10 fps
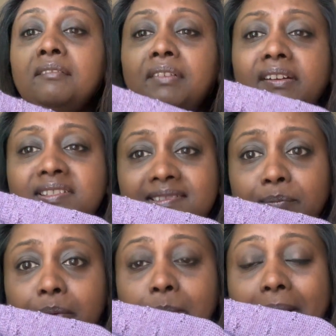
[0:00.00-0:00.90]
Very
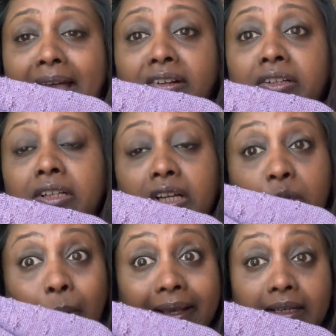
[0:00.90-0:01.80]
simple pattern, a
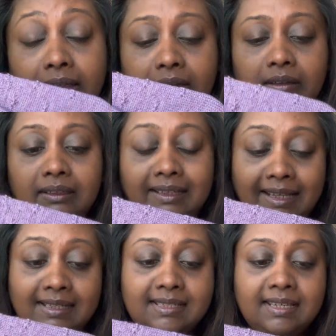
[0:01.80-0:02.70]
quick
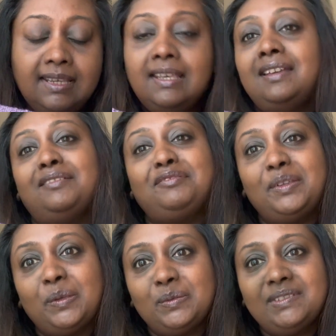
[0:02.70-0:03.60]
knit
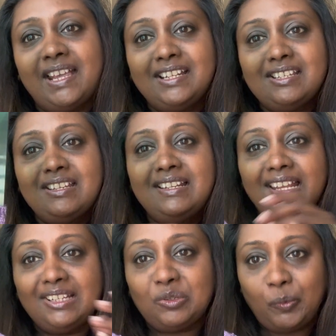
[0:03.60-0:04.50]
for those that
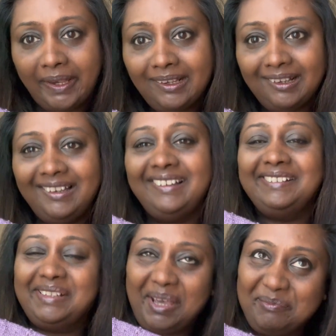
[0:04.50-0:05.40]
knit quick,
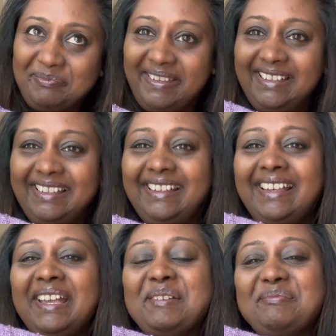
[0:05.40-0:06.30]
not me,
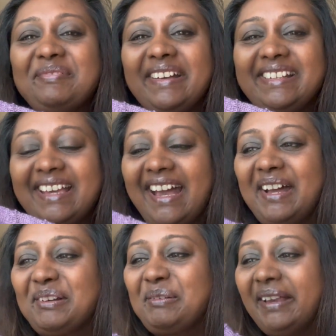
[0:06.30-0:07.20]
but
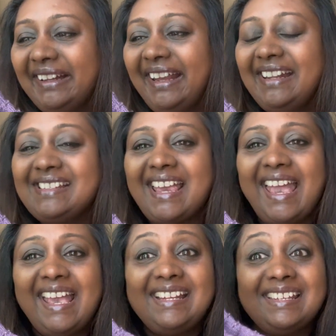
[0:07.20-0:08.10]
quick knit,
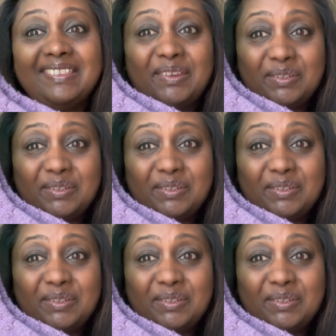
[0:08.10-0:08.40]
and they're